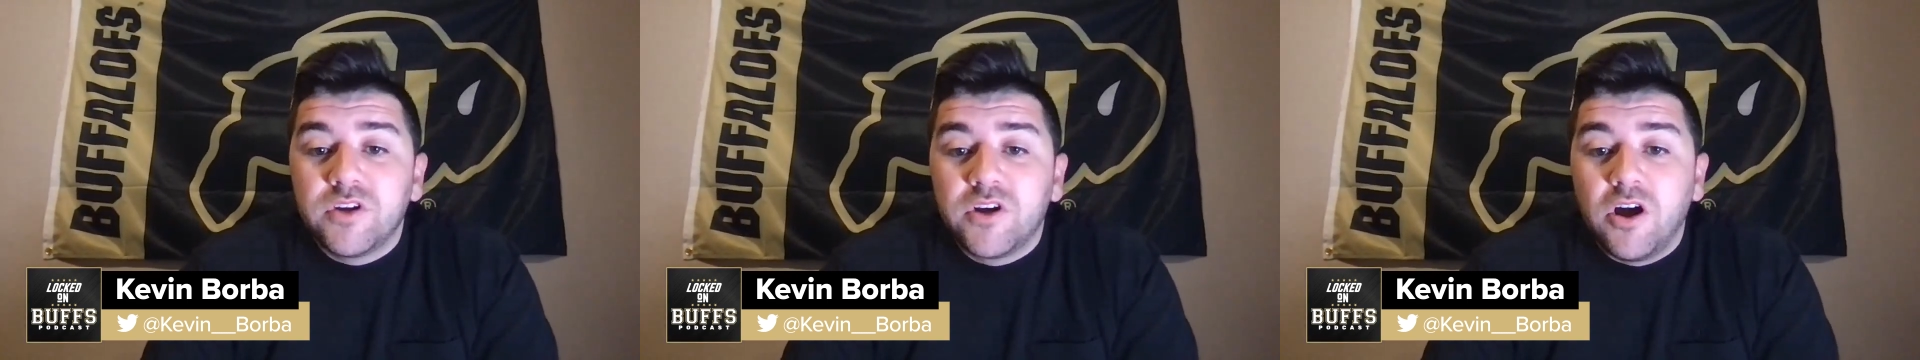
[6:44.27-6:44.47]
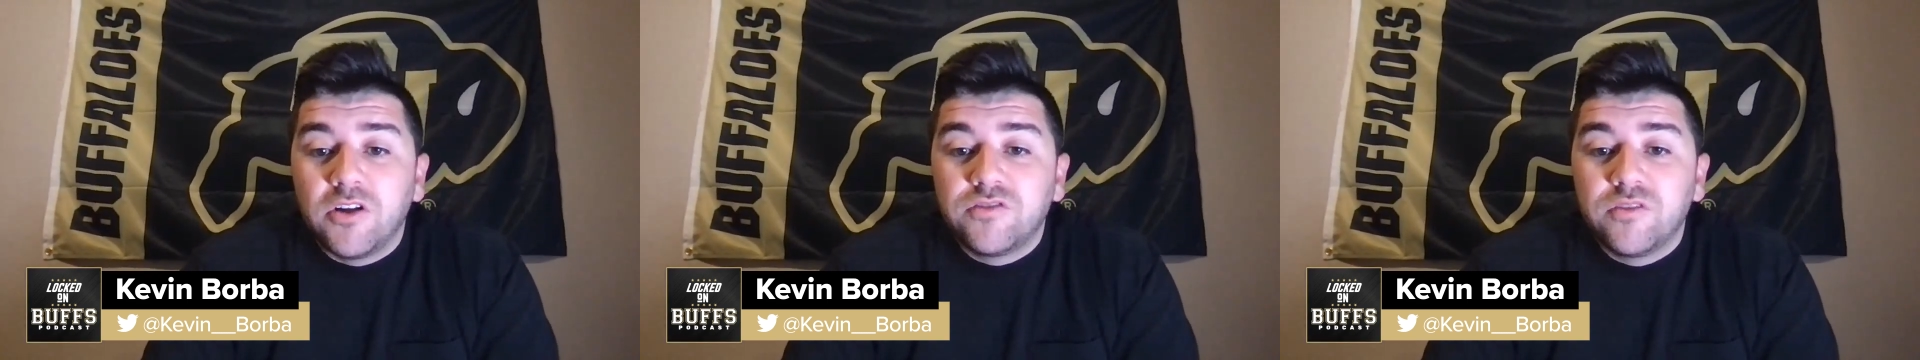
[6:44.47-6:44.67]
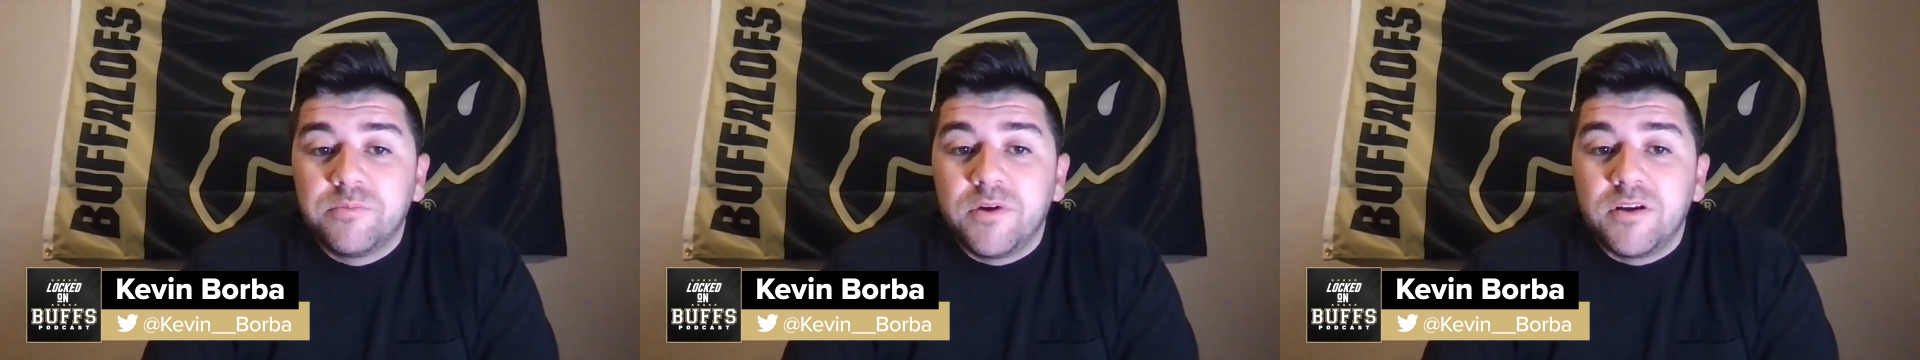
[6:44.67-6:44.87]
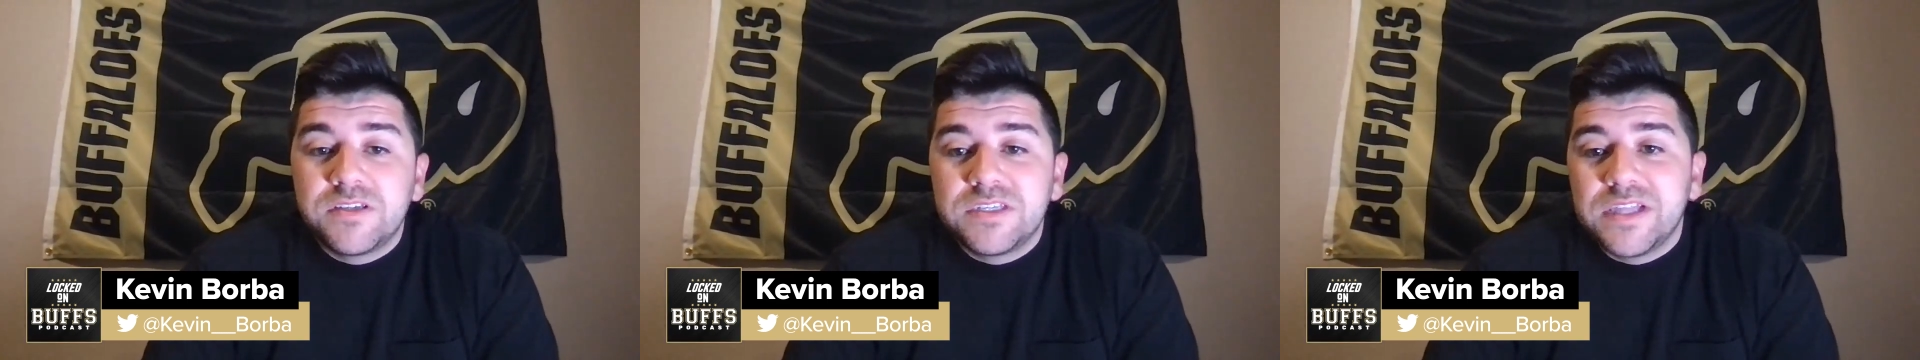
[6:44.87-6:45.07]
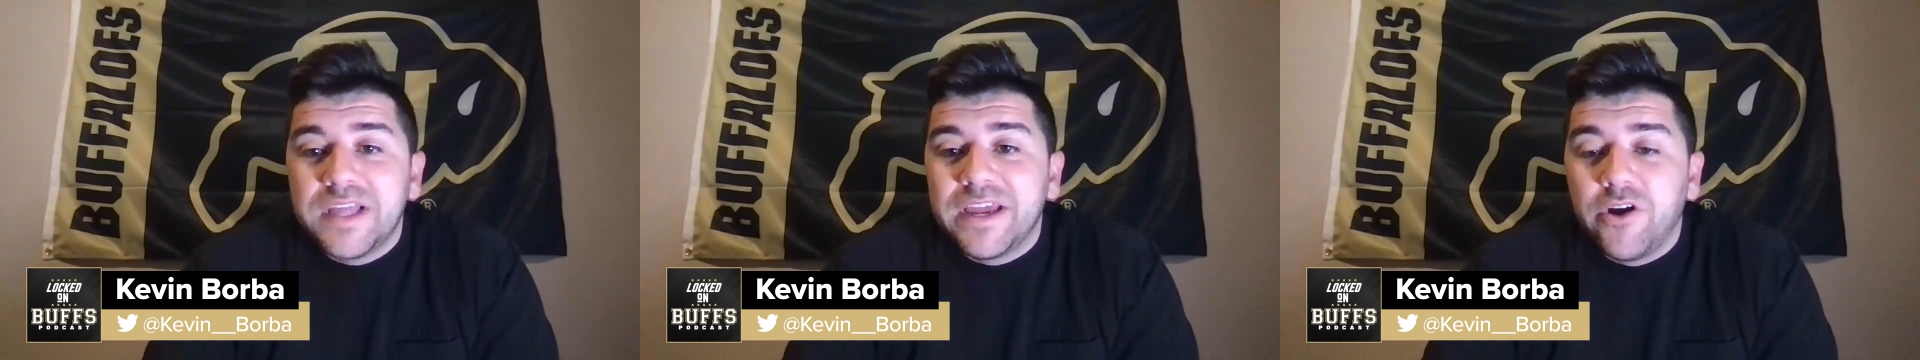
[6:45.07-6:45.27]
the college football
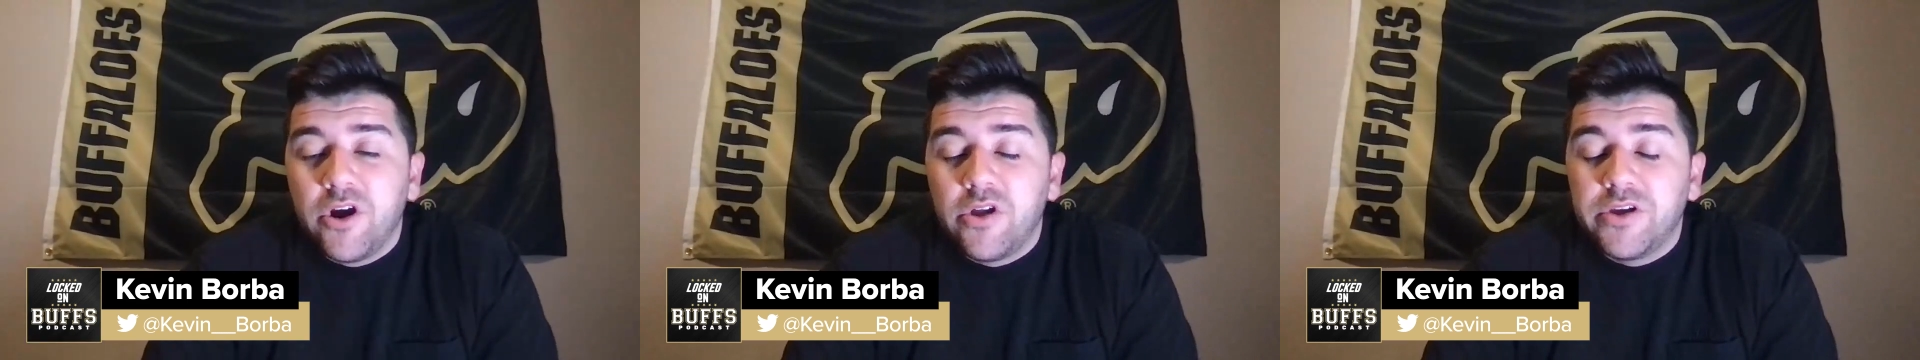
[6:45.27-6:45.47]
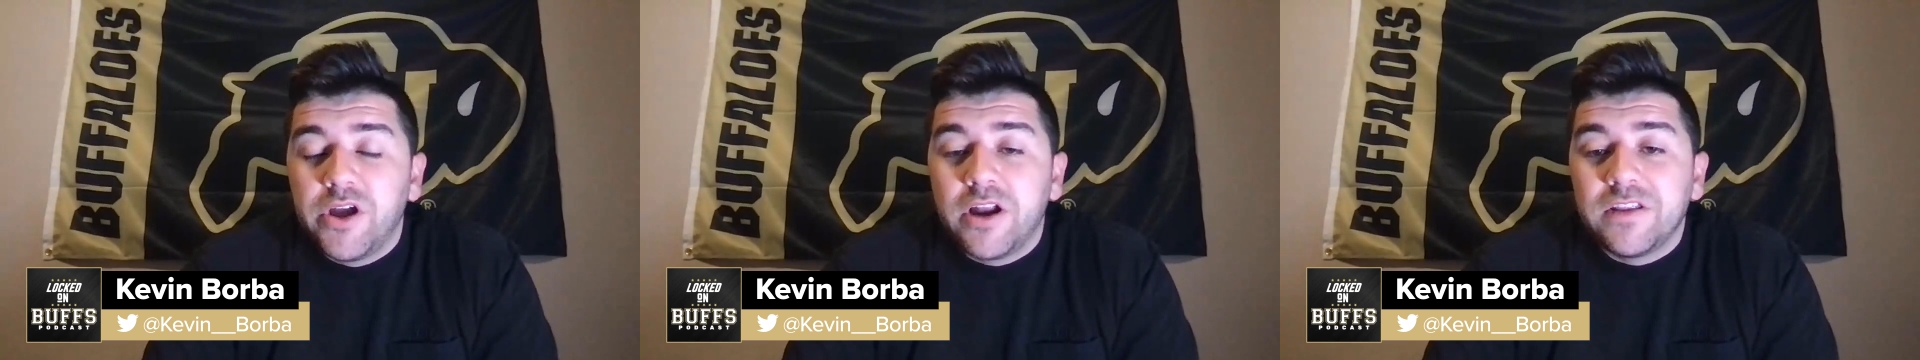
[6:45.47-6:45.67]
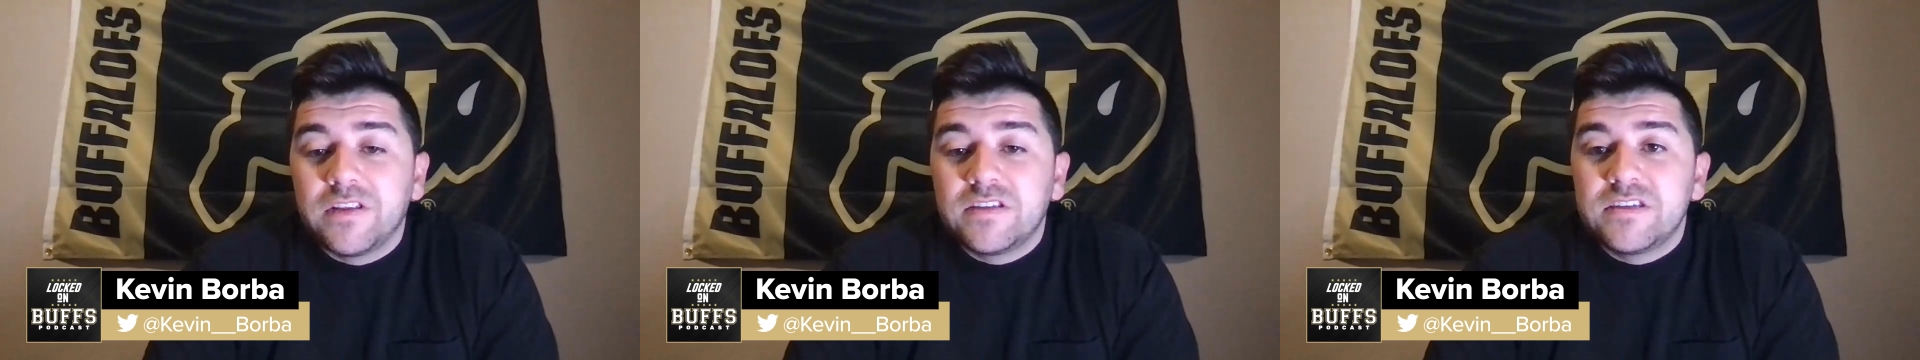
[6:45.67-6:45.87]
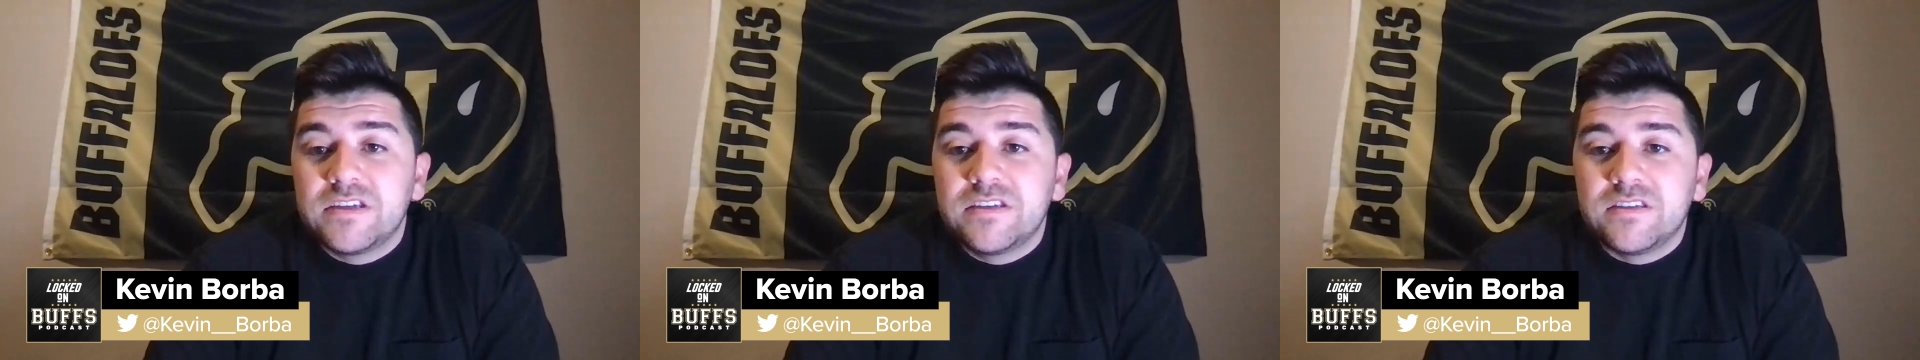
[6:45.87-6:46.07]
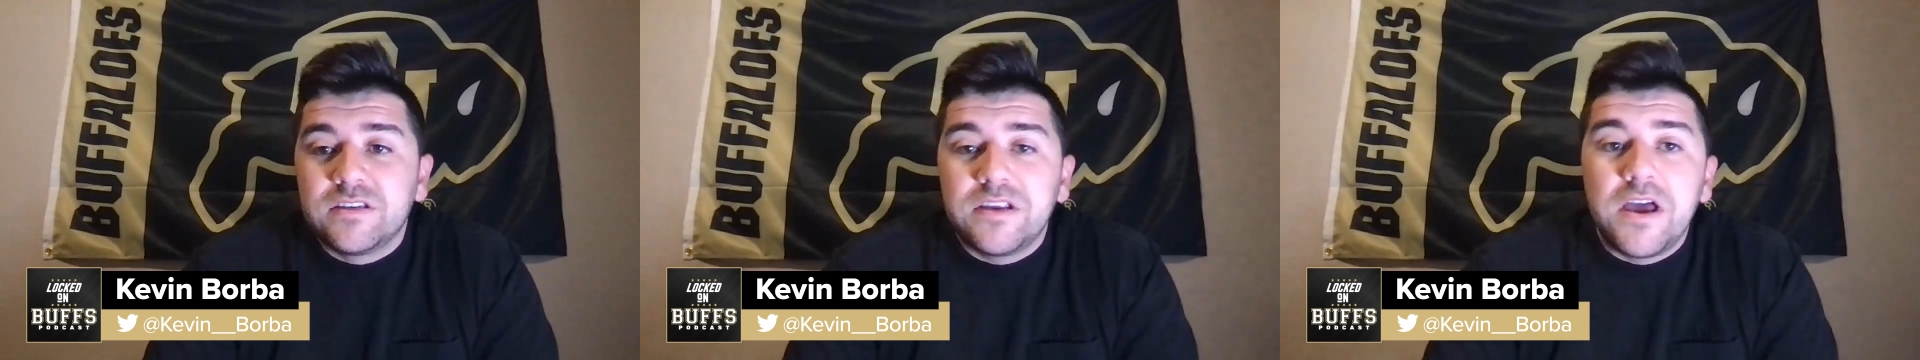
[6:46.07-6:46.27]
slate early on in the
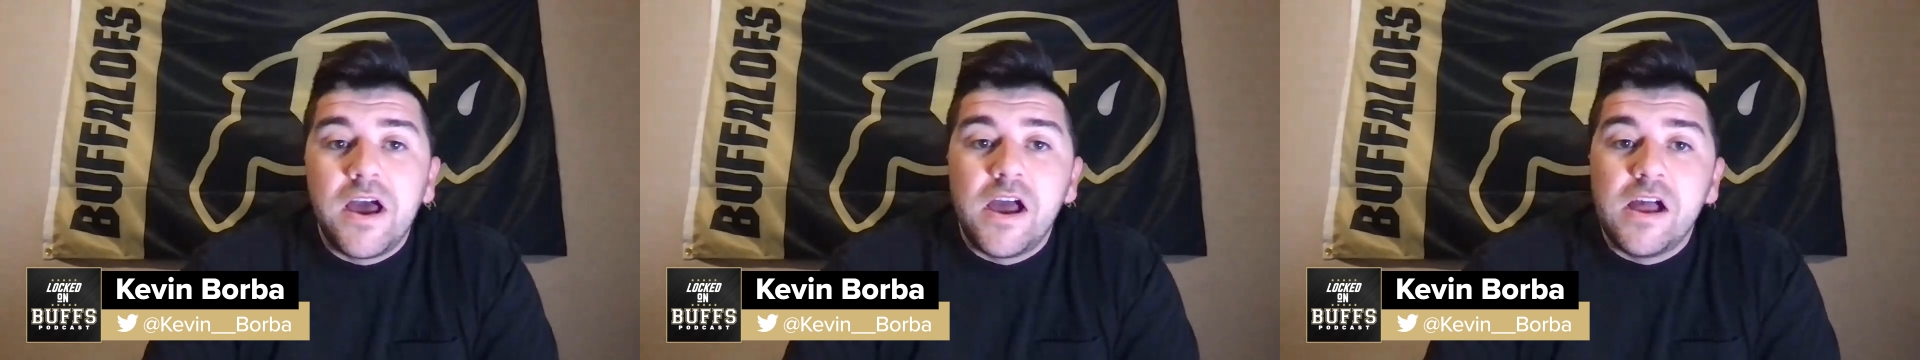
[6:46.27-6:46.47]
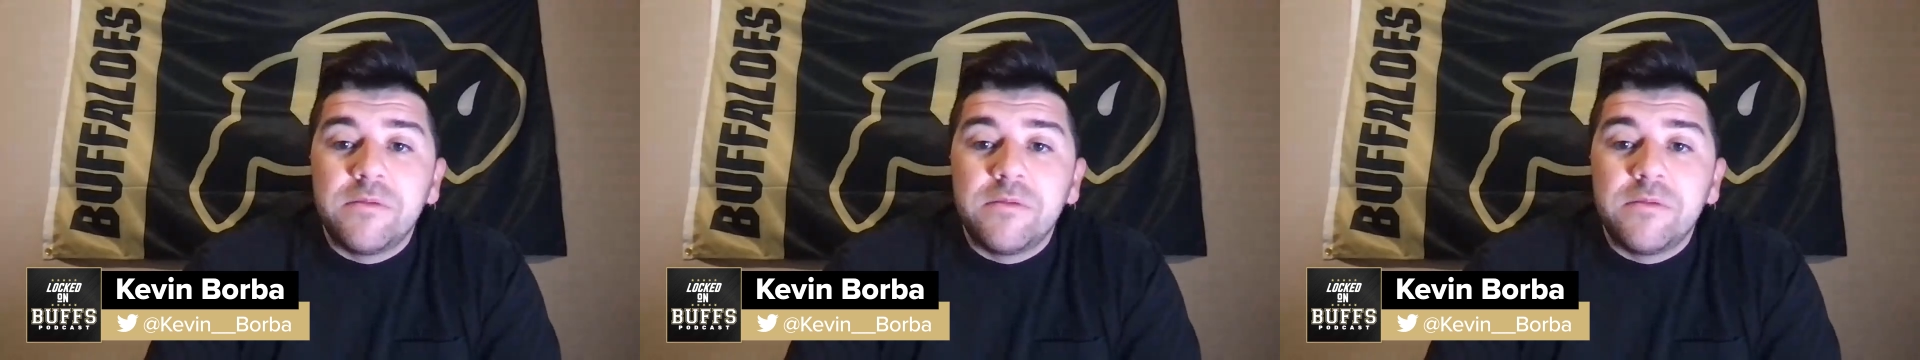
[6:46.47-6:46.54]
season.